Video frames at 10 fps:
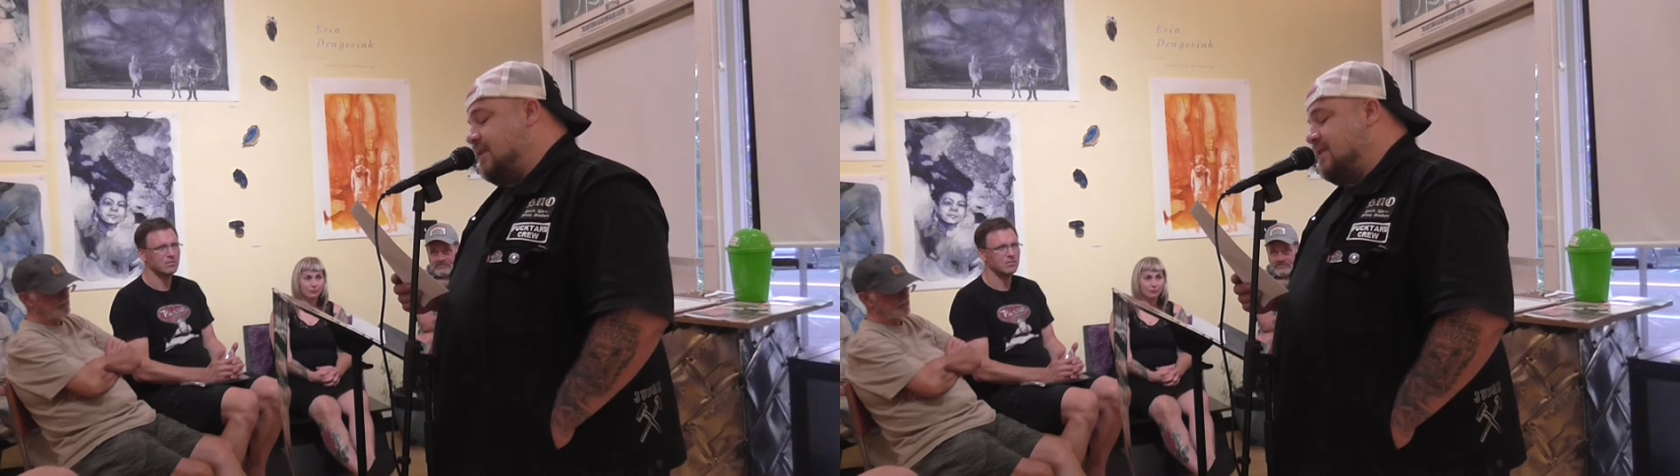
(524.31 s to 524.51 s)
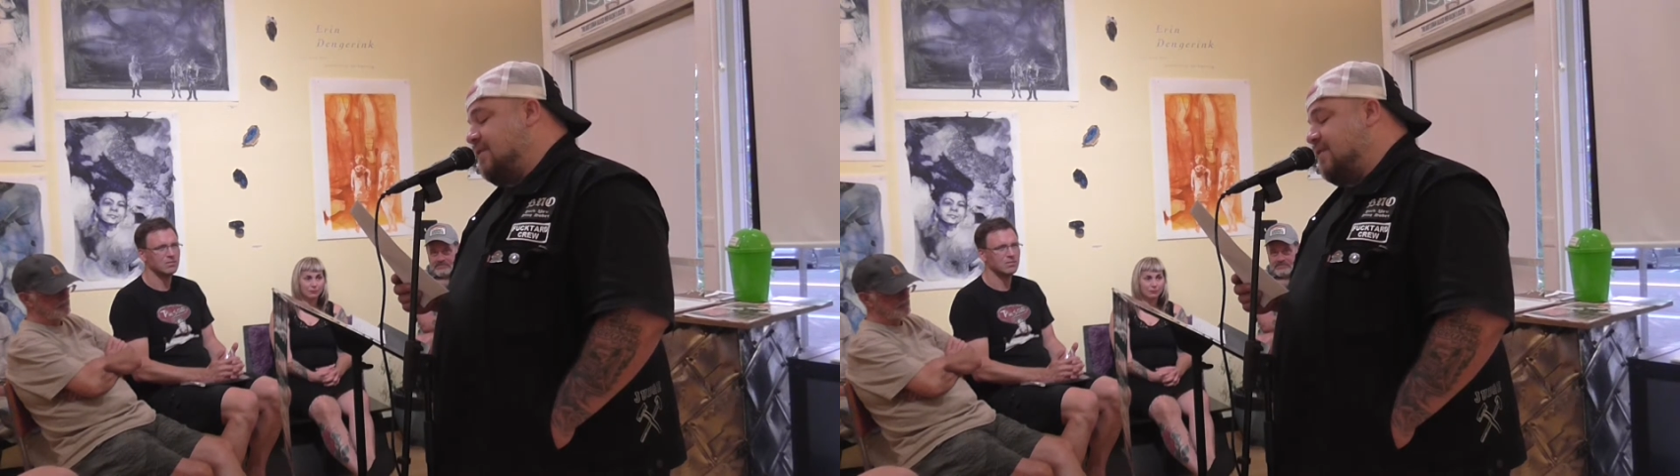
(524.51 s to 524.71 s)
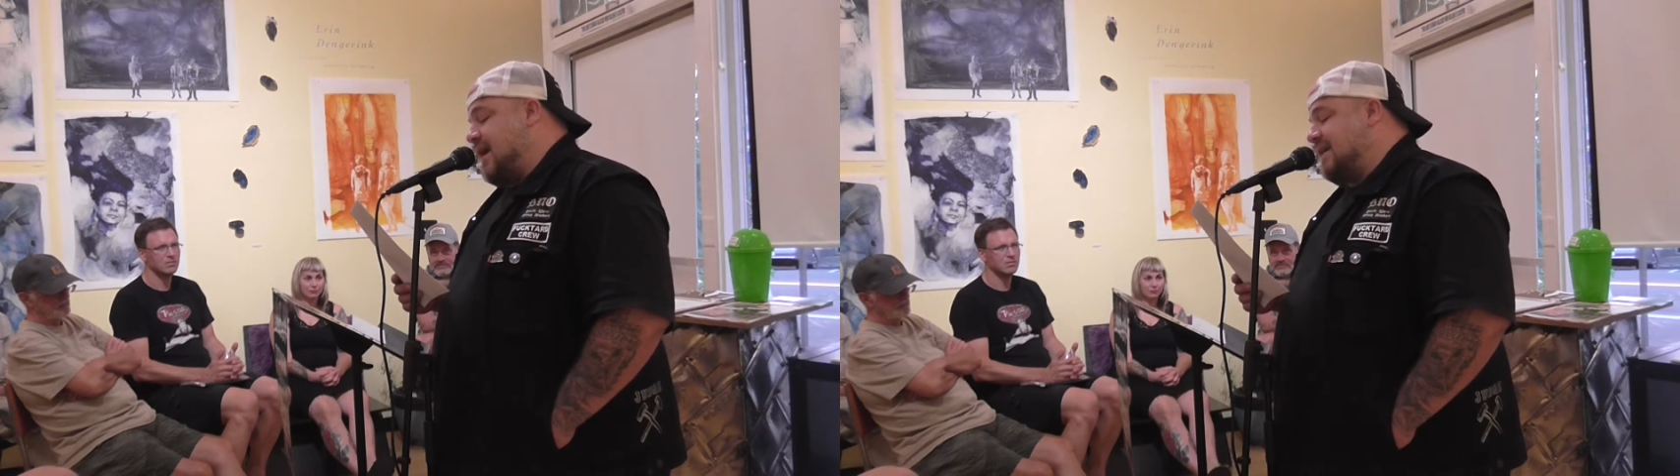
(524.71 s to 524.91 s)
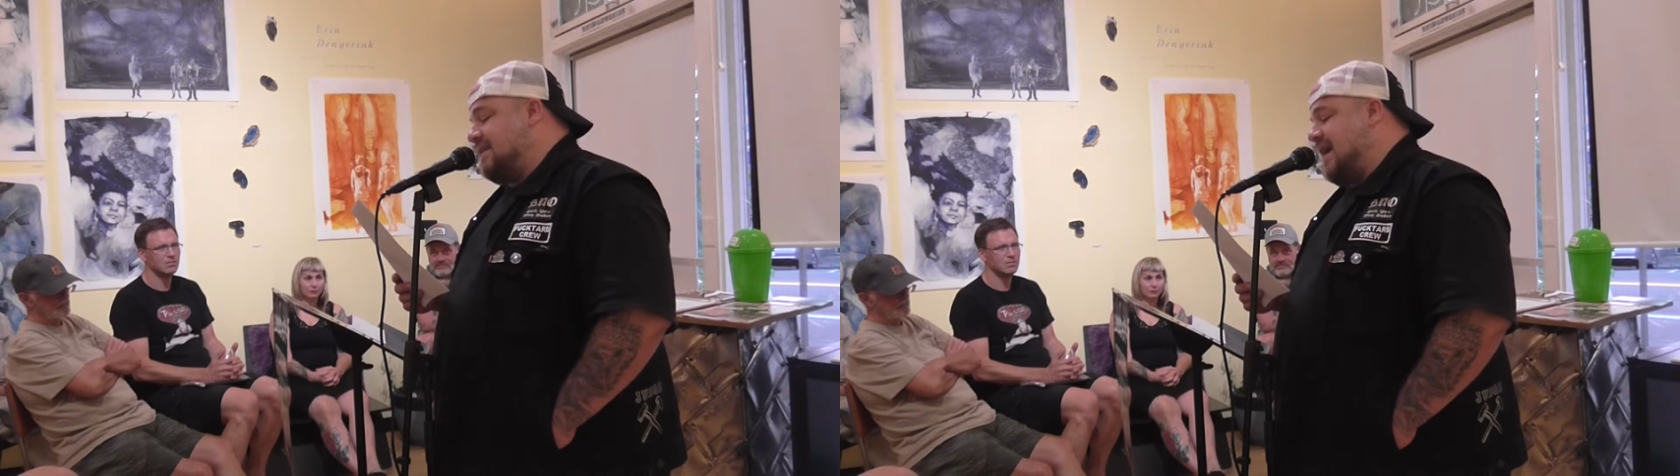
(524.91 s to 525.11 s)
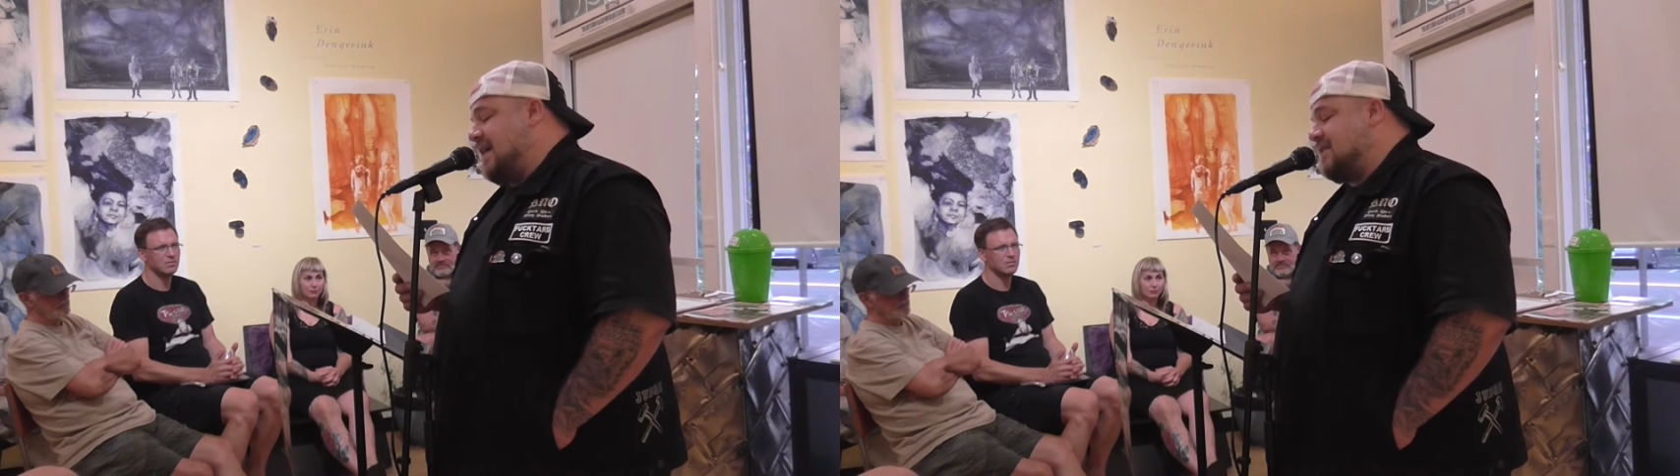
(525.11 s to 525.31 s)
its divine
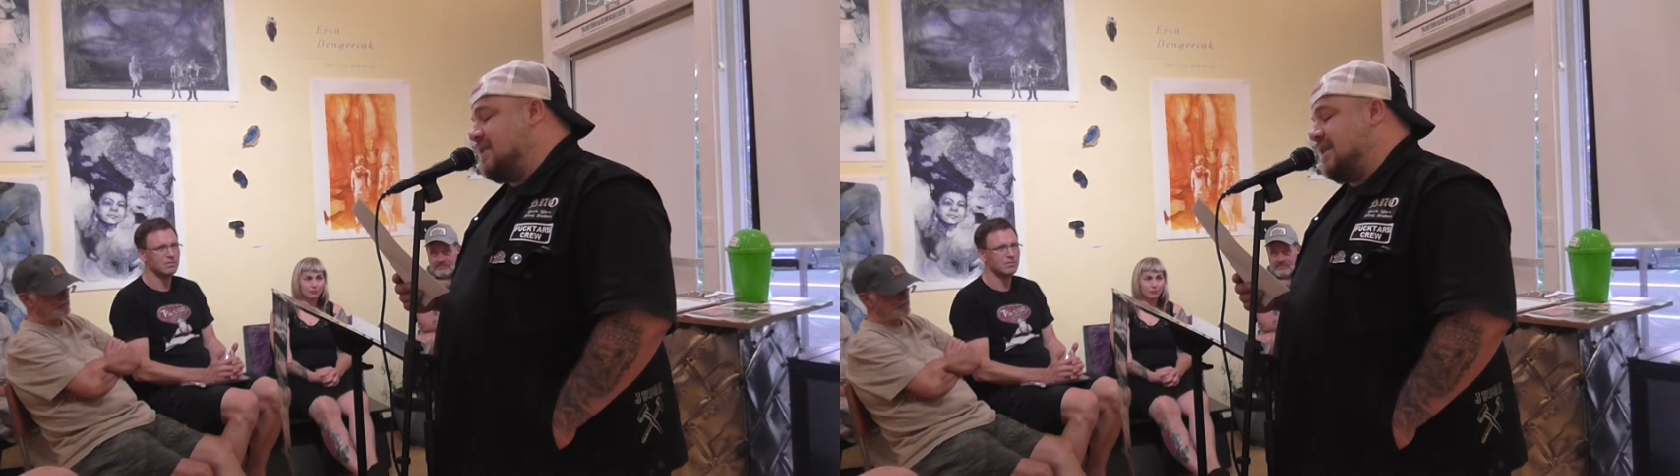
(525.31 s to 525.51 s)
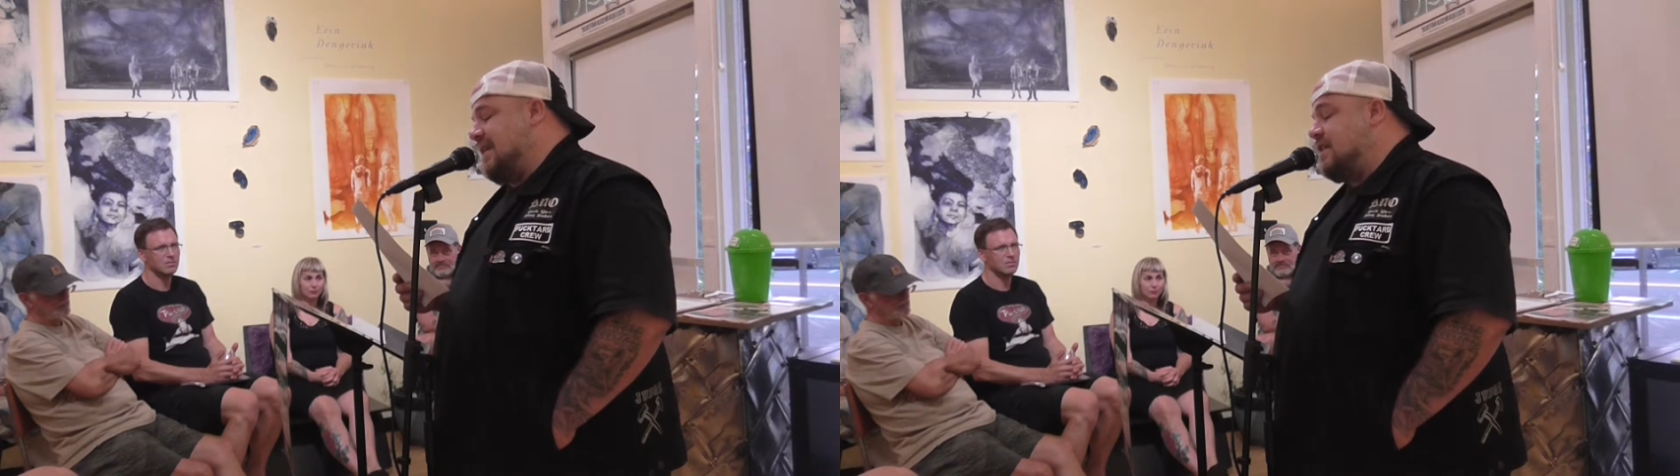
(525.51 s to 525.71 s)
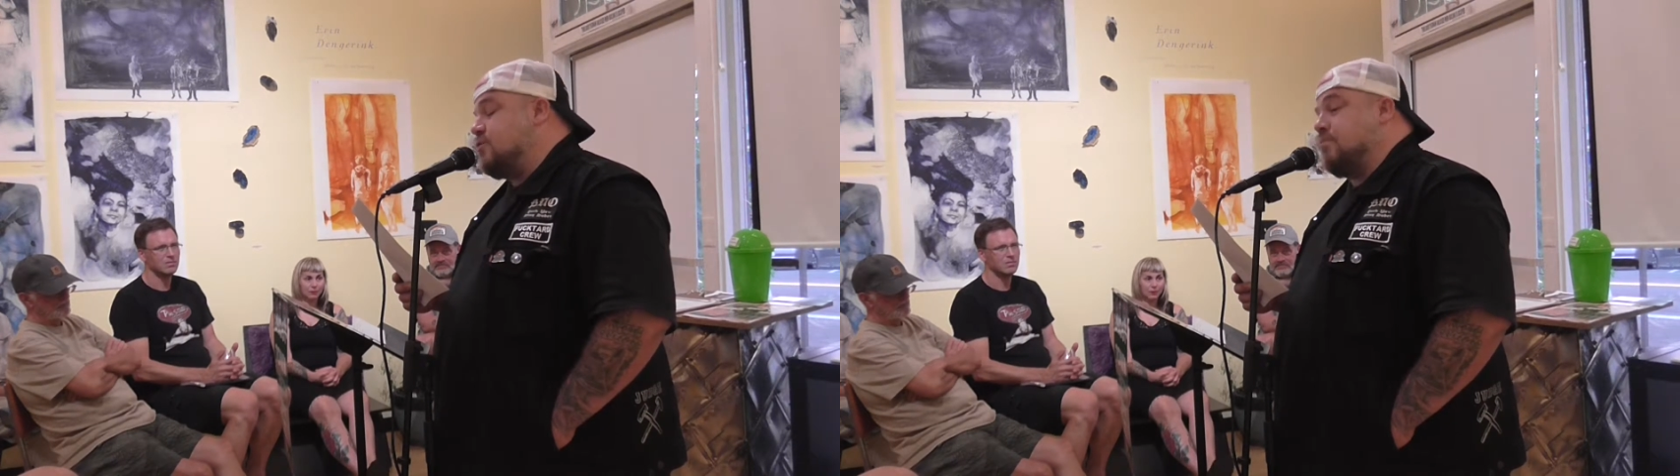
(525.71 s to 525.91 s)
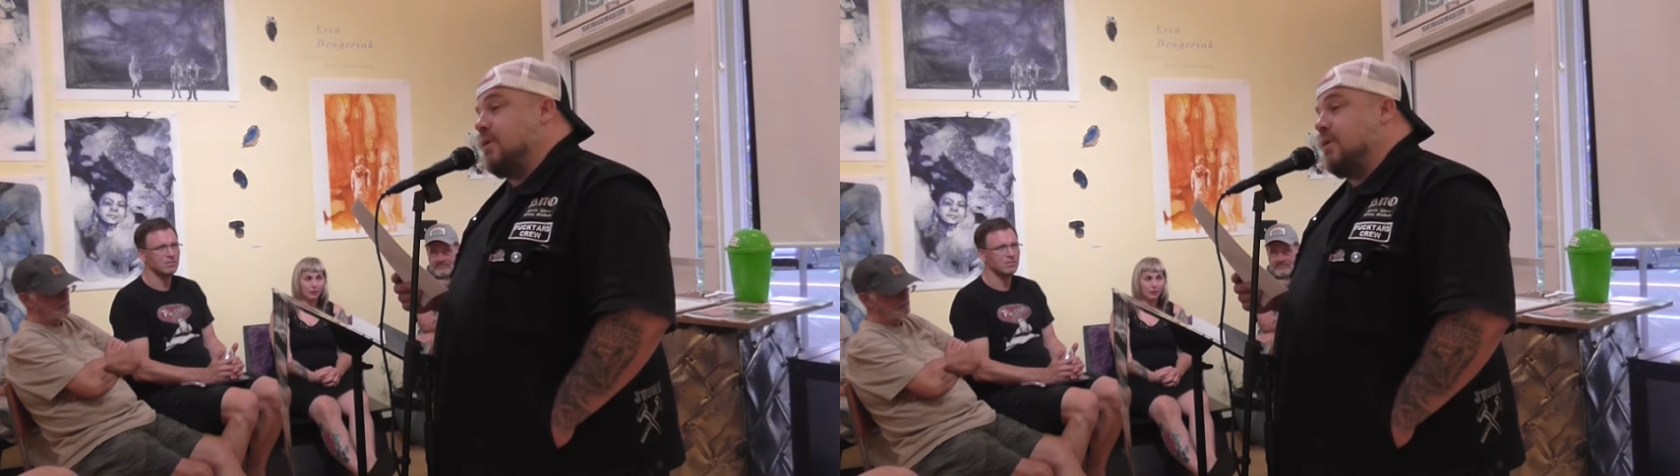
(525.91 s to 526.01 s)
task that each